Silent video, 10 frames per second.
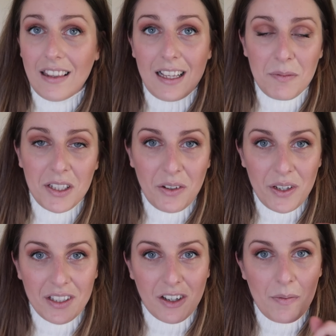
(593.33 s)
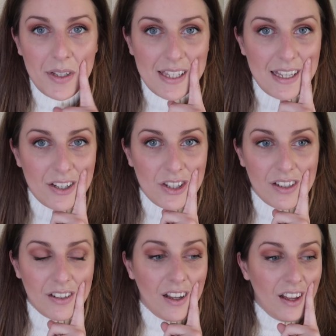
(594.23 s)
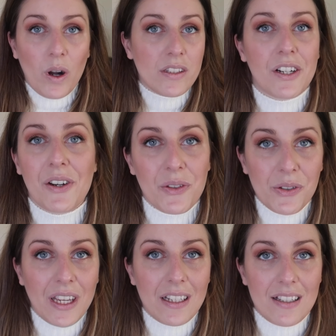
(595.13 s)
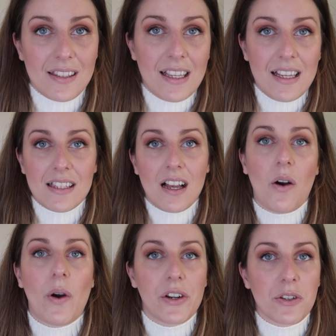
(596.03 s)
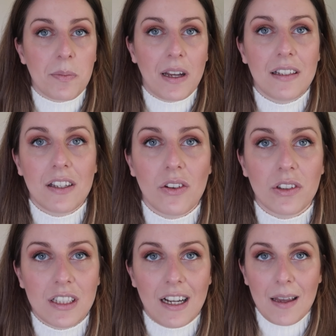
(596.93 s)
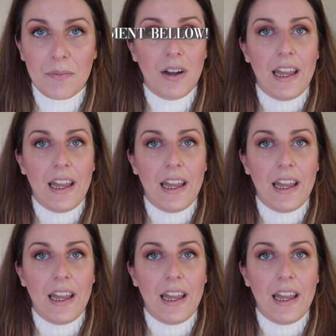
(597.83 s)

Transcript: Let me know in the comment section what are you doing these days, how are you spending your time,